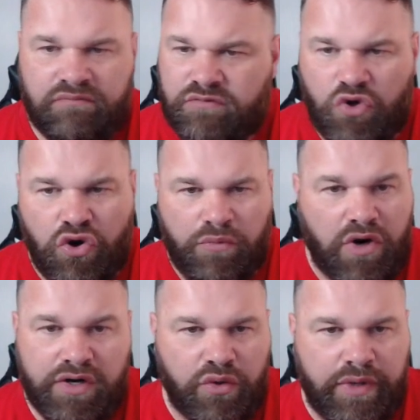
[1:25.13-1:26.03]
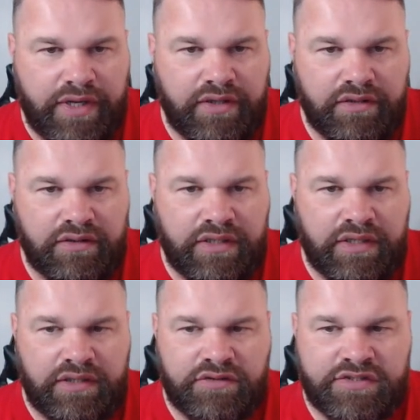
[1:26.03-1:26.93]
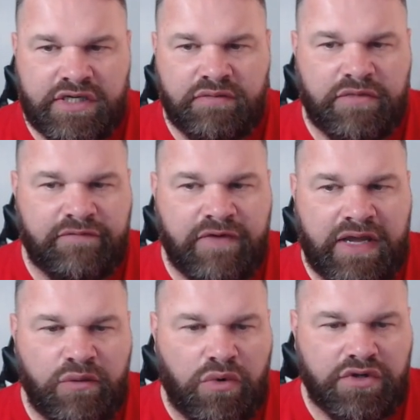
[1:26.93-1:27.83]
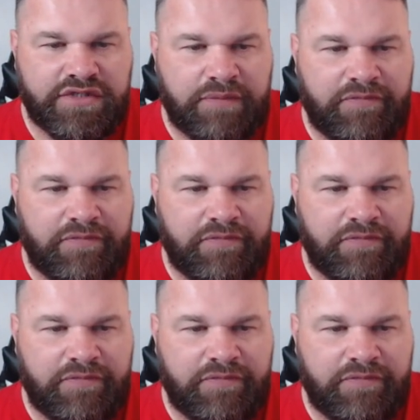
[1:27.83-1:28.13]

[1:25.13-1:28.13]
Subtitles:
Or more away, just send it me via WhatsApp.